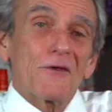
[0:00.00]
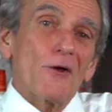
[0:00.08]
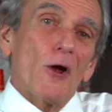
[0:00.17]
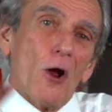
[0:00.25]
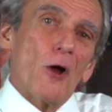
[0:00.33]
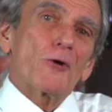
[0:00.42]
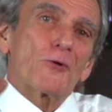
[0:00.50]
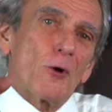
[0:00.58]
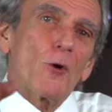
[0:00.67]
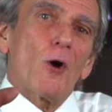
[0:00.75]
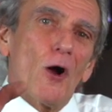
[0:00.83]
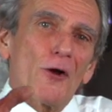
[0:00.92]
there are
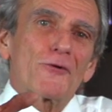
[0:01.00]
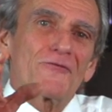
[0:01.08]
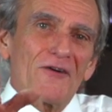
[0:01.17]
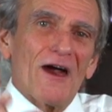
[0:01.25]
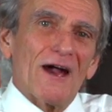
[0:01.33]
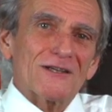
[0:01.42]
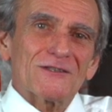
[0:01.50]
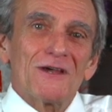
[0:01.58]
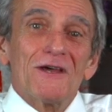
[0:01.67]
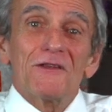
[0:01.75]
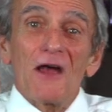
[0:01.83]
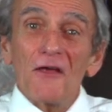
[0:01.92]
no hard facts.
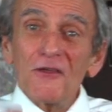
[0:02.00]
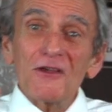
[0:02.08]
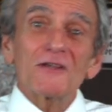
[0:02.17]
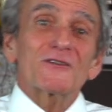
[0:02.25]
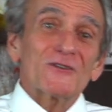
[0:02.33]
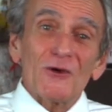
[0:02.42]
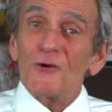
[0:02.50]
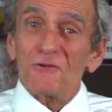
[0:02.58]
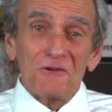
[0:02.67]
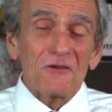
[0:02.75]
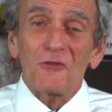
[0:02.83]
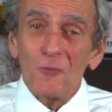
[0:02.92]
Nothing is
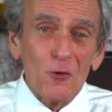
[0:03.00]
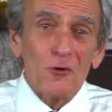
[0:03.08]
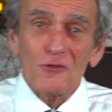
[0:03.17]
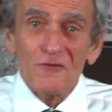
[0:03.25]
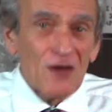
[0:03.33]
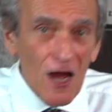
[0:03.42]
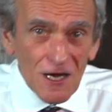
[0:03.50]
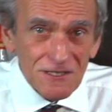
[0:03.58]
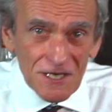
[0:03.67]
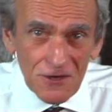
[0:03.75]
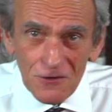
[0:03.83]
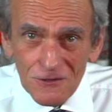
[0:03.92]
certain in the world of
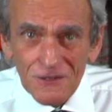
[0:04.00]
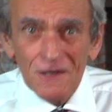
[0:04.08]
cocktails.